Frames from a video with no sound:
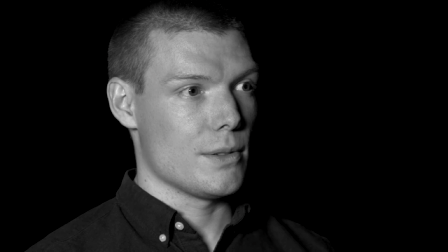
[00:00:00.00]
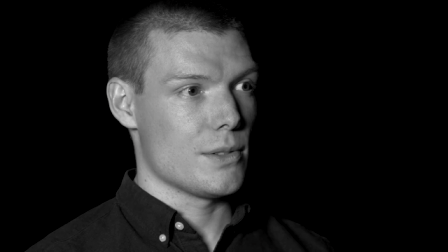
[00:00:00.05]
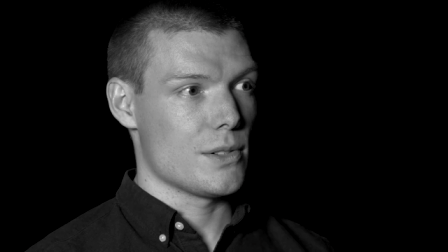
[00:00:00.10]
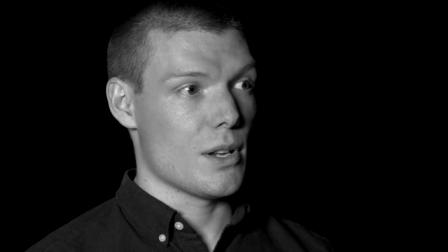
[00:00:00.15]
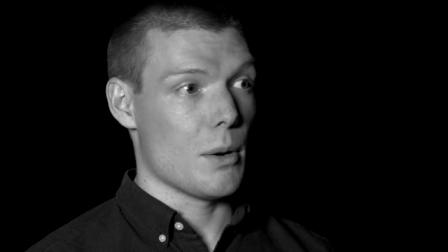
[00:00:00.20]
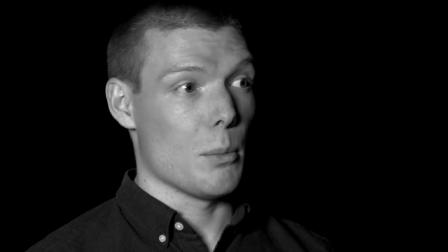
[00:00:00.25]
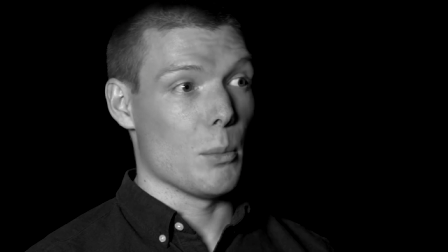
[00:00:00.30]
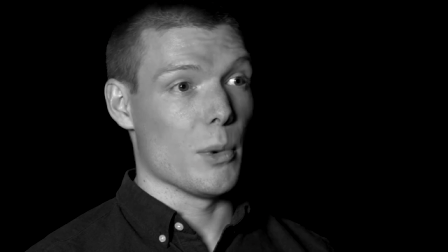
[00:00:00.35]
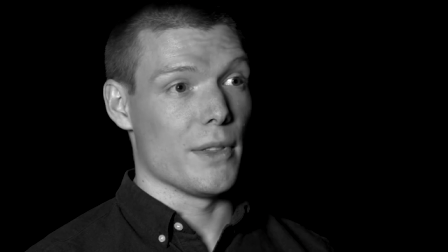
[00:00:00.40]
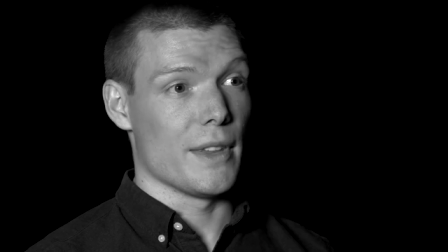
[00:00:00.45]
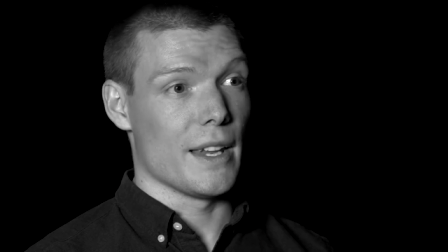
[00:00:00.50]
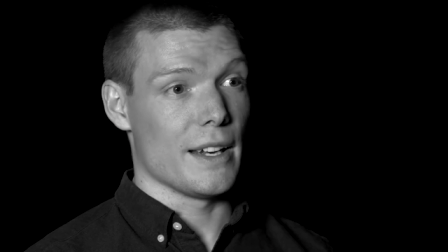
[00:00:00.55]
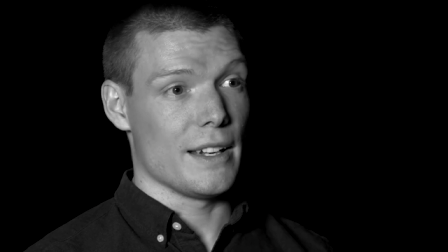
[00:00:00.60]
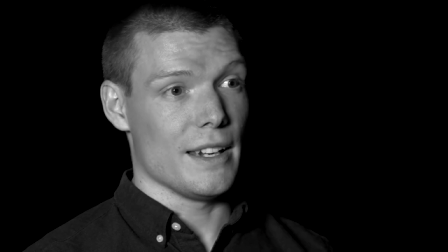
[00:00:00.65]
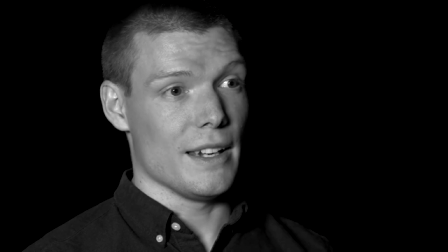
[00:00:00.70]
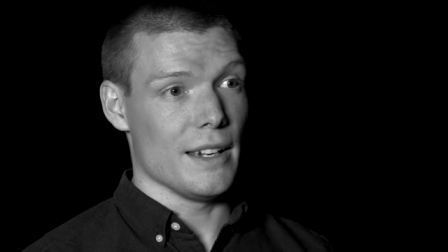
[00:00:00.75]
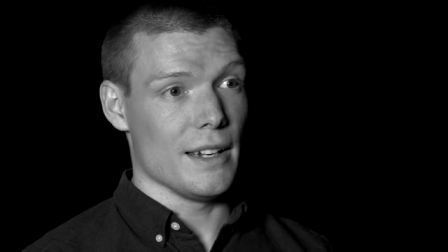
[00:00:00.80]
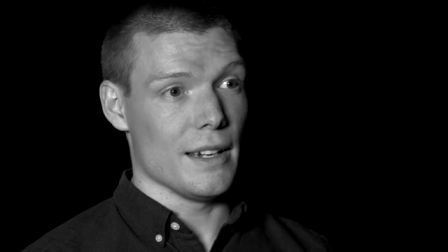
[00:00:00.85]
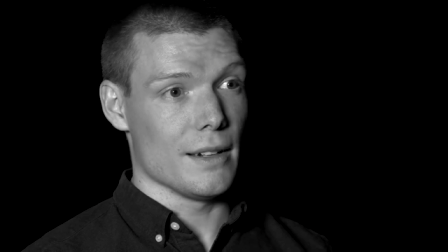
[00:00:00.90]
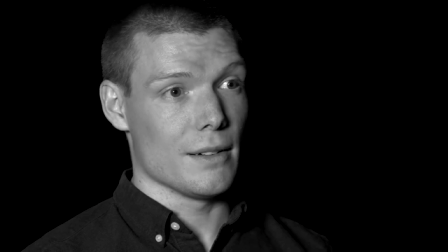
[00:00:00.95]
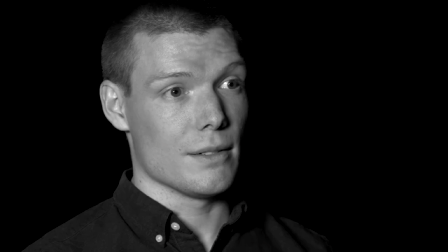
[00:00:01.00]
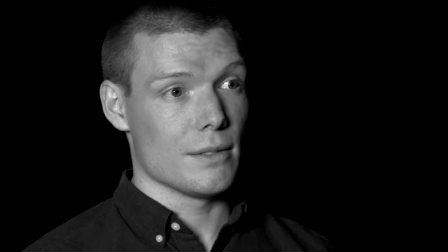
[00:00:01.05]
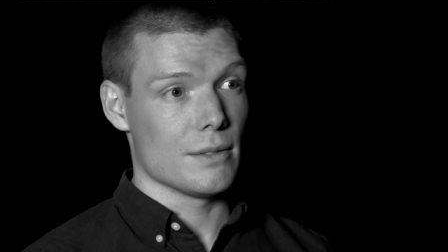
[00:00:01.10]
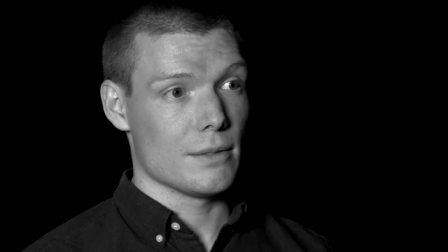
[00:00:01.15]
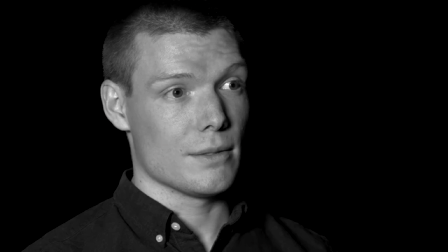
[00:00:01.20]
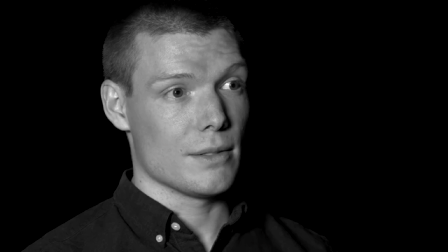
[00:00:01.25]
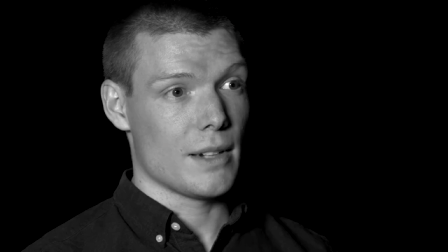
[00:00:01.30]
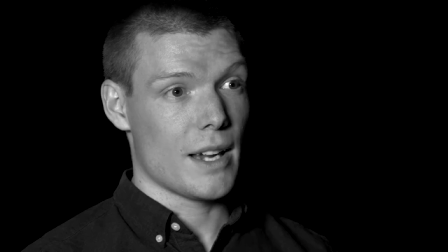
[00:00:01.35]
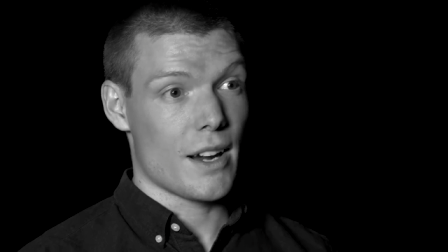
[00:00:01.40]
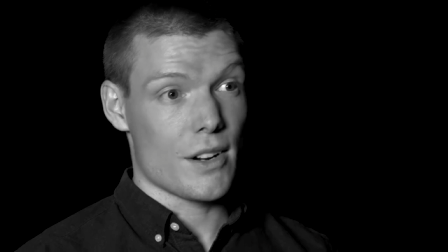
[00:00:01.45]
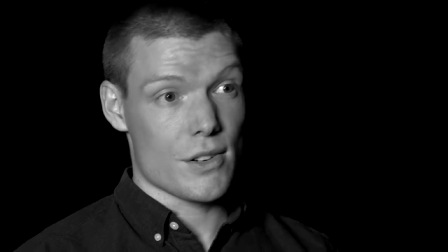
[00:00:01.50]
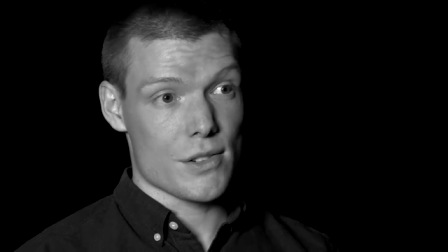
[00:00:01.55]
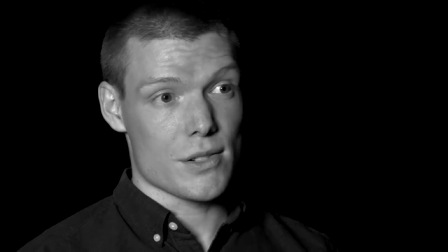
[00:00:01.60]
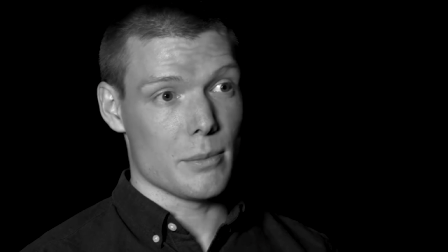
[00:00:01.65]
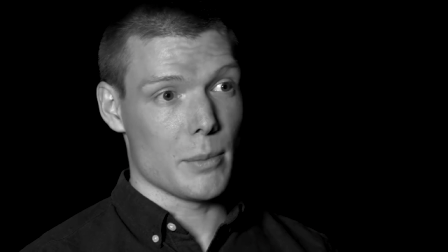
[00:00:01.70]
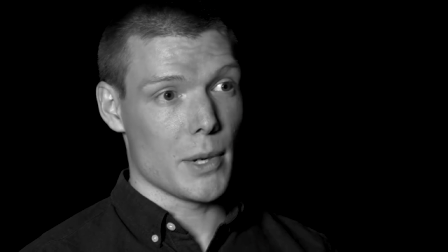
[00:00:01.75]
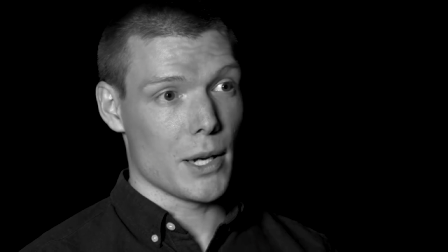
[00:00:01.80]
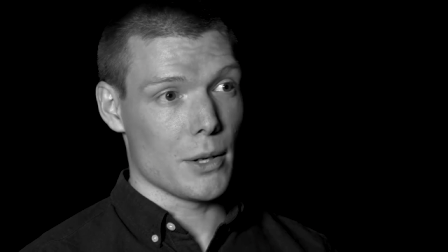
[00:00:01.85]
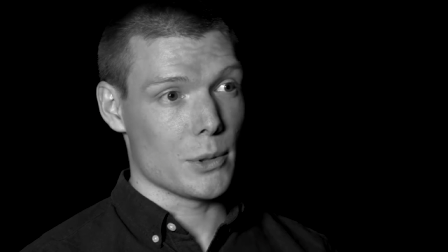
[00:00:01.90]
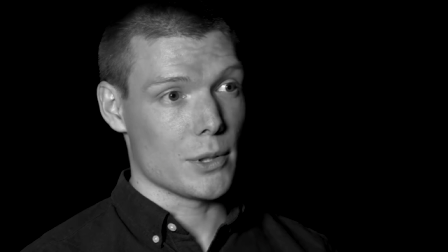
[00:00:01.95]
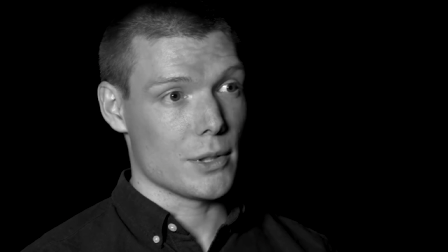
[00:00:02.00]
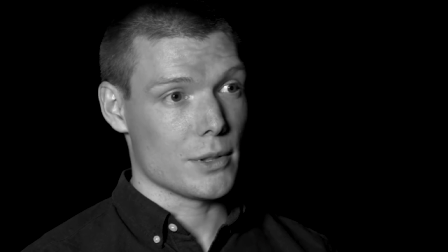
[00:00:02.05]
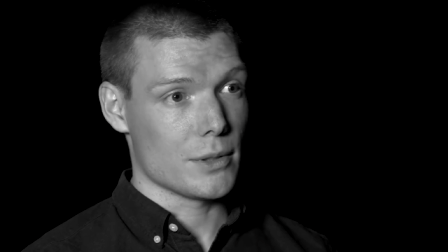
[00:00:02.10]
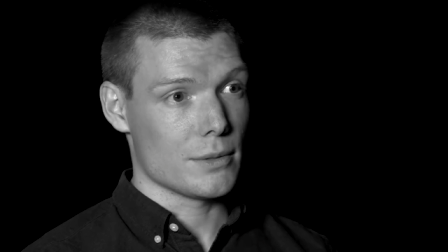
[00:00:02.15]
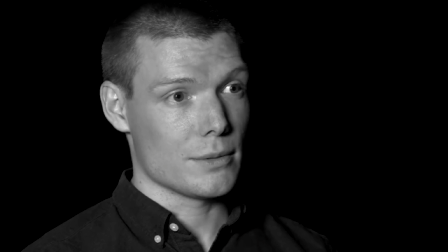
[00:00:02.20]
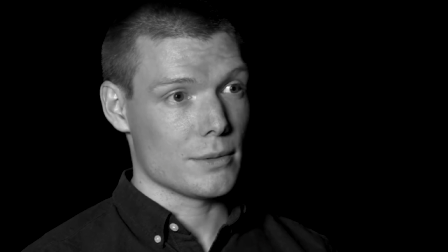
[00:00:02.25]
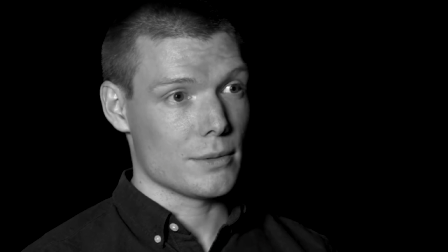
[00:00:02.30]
someone that he cares about.